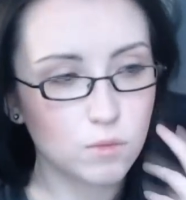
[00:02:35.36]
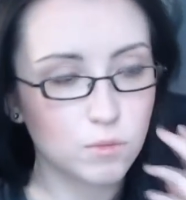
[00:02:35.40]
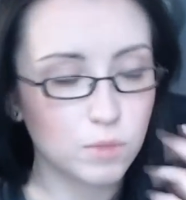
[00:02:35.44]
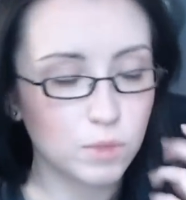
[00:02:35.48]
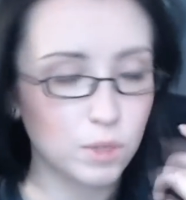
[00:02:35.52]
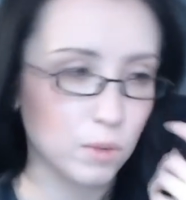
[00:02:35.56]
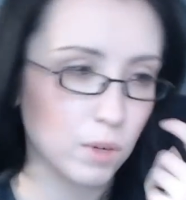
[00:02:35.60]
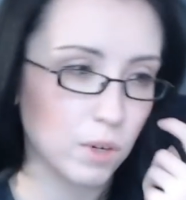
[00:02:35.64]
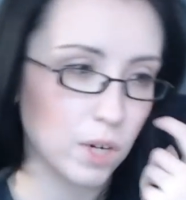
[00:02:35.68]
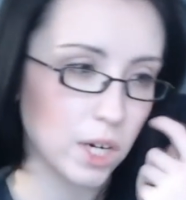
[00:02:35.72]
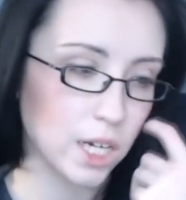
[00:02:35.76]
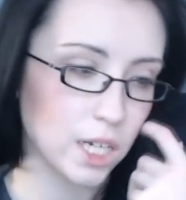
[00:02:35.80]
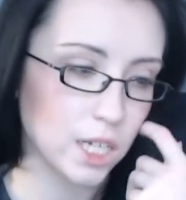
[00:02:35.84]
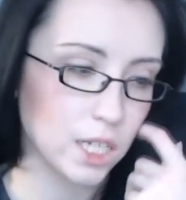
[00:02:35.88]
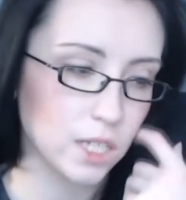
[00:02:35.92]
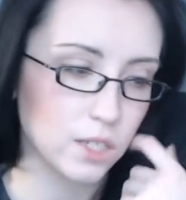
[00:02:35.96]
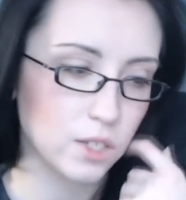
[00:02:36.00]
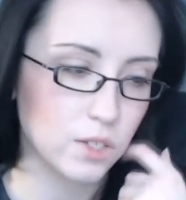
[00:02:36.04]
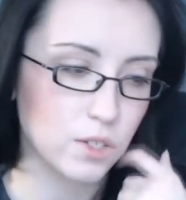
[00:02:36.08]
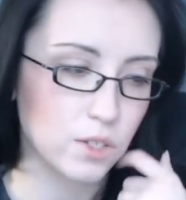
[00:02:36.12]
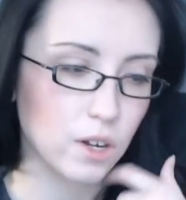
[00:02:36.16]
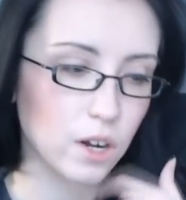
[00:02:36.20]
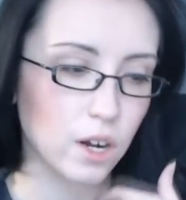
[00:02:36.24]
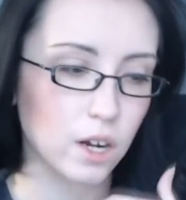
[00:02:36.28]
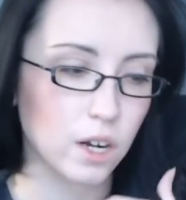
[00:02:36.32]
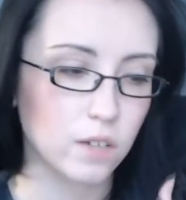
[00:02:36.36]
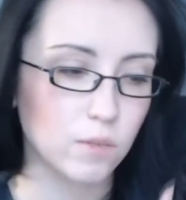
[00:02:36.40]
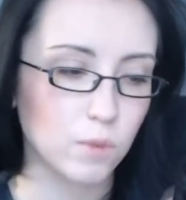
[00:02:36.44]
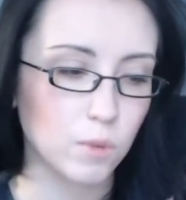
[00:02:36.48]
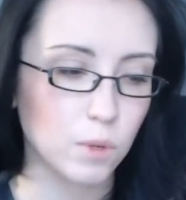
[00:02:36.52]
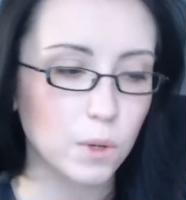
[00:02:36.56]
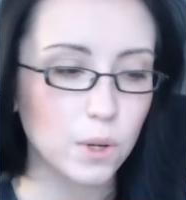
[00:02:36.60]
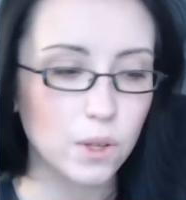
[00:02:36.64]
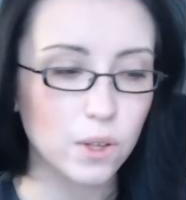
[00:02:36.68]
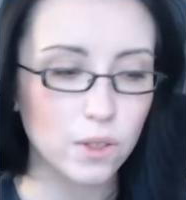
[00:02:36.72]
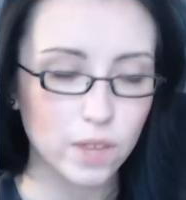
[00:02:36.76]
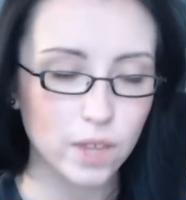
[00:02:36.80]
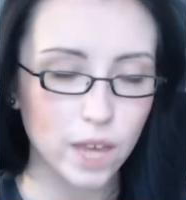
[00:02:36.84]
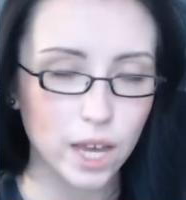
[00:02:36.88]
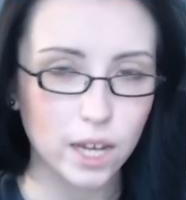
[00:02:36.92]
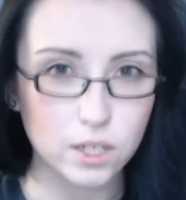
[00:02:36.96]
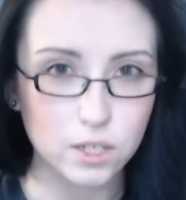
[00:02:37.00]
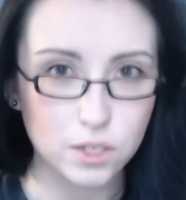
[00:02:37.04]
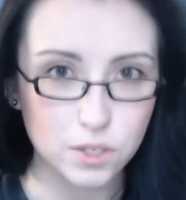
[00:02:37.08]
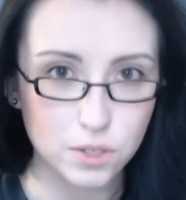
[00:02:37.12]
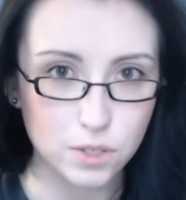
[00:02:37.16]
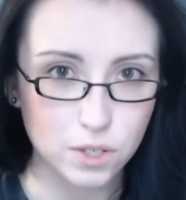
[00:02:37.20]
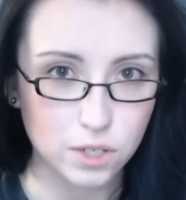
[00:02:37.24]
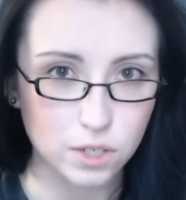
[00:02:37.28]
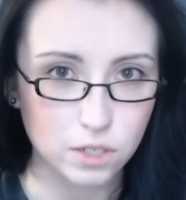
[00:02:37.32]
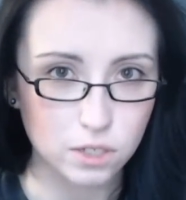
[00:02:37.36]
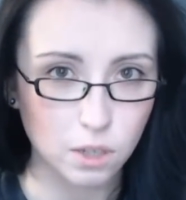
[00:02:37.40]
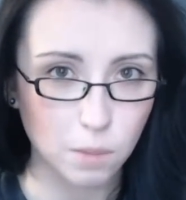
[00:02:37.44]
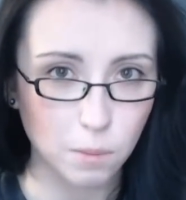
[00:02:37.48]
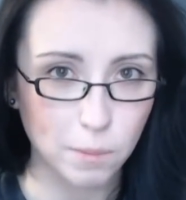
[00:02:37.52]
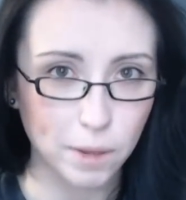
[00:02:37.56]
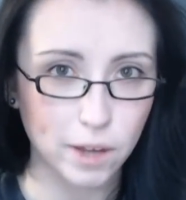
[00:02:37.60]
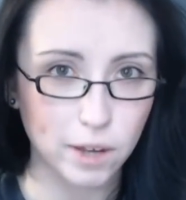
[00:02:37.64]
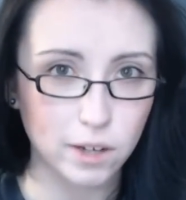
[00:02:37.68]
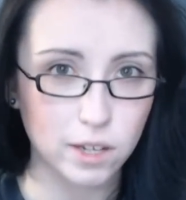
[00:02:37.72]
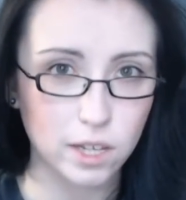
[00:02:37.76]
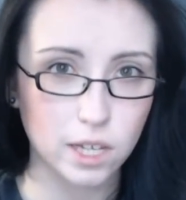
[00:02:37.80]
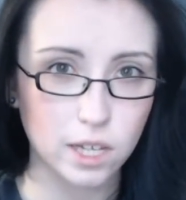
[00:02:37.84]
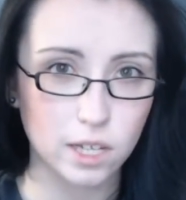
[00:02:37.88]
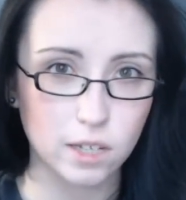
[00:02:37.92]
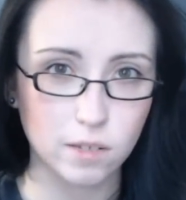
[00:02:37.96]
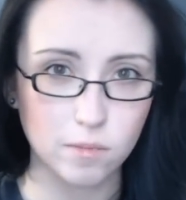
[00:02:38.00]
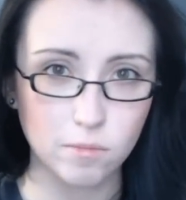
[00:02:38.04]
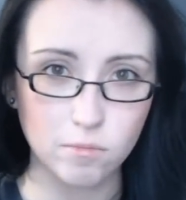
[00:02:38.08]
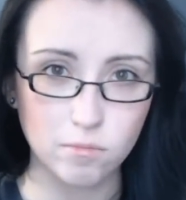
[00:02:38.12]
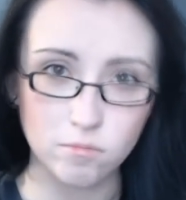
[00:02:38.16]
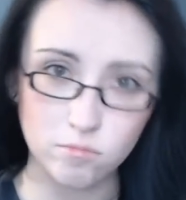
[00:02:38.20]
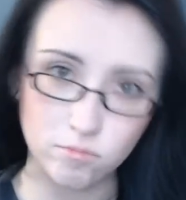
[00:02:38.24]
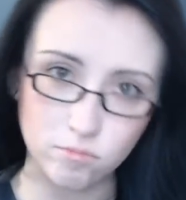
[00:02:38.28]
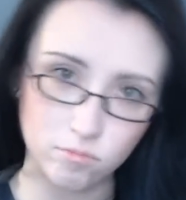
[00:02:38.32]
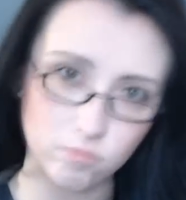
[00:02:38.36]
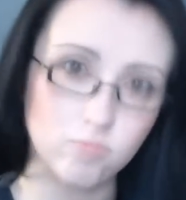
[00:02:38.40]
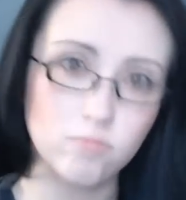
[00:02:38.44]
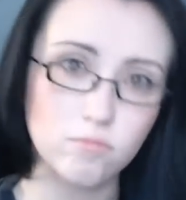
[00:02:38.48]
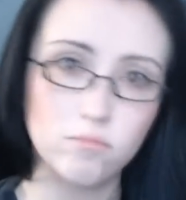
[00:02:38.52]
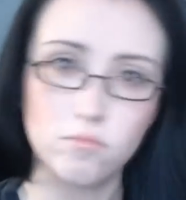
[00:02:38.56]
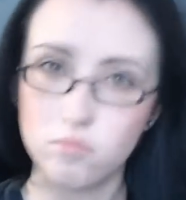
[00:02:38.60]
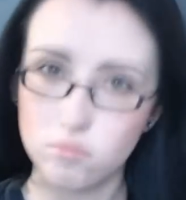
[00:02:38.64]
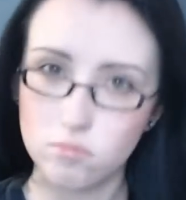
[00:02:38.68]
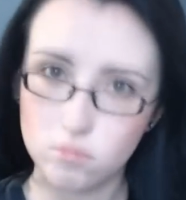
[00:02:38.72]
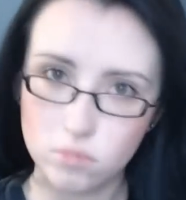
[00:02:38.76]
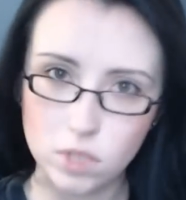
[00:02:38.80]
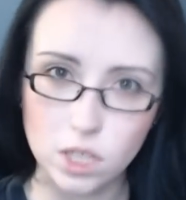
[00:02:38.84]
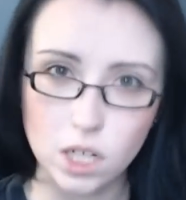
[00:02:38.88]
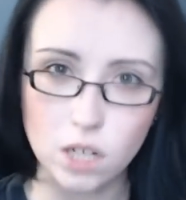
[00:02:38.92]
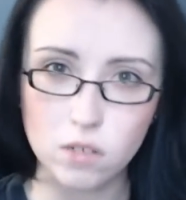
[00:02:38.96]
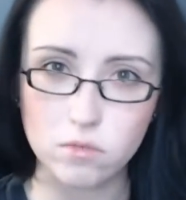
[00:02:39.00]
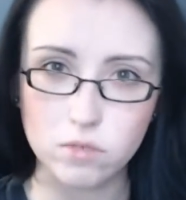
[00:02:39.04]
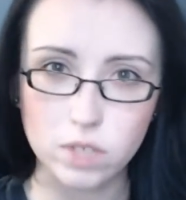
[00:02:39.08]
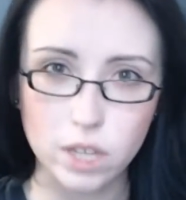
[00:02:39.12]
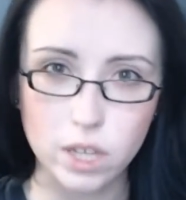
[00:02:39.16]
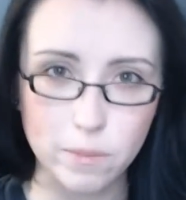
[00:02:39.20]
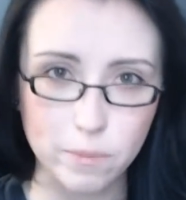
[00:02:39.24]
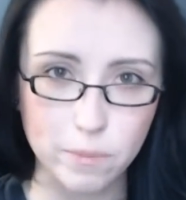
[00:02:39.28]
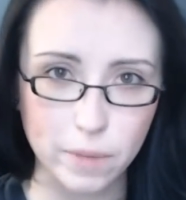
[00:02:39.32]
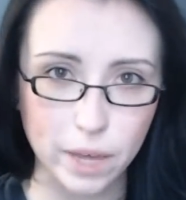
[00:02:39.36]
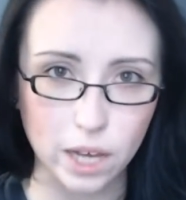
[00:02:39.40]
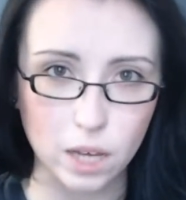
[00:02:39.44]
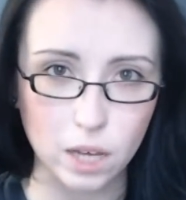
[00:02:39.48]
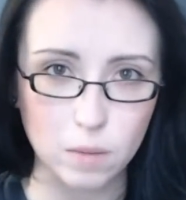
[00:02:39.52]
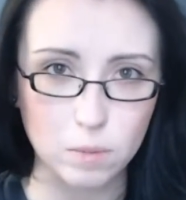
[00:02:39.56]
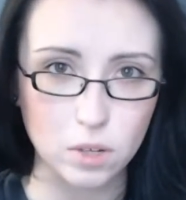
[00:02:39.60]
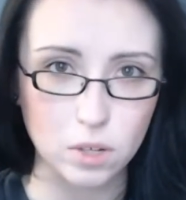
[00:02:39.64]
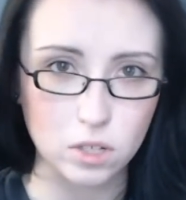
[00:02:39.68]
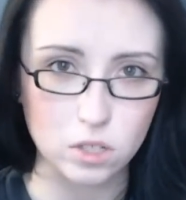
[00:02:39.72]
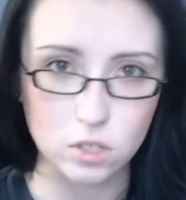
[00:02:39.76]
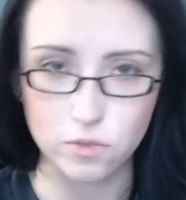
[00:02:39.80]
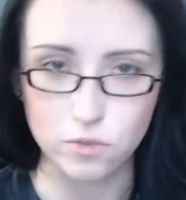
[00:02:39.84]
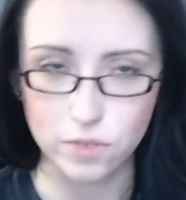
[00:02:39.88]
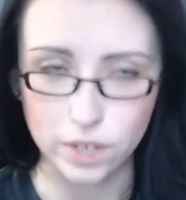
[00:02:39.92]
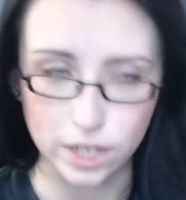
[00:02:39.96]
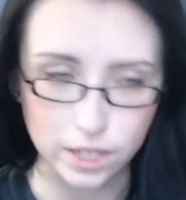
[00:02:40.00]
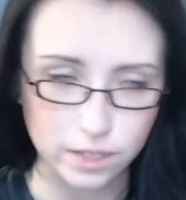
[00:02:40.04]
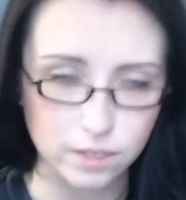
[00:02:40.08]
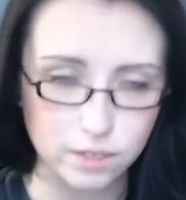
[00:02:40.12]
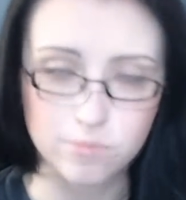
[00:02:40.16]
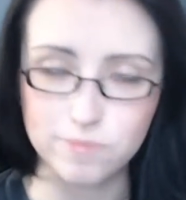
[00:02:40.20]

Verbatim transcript: we weren't concerned, we weren't that concerned about him, you know, getting back up on his feet.